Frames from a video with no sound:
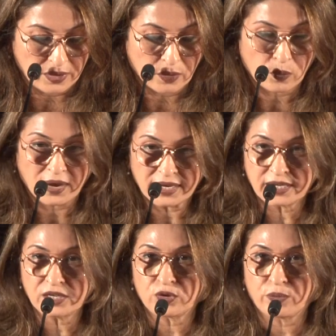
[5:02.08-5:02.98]
We are
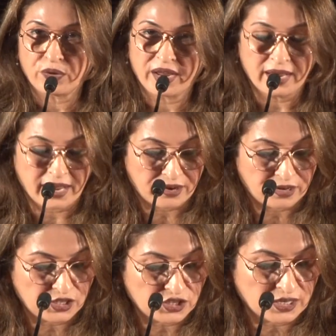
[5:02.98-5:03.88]
waiting to bring
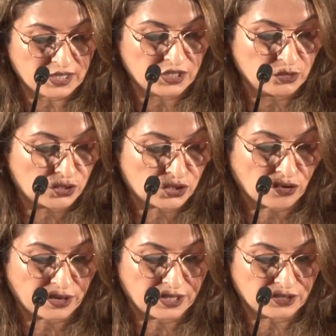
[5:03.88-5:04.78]
Airasia's new
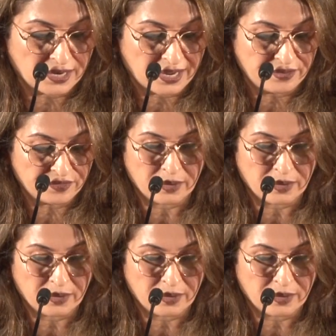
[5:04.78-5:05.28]
story to life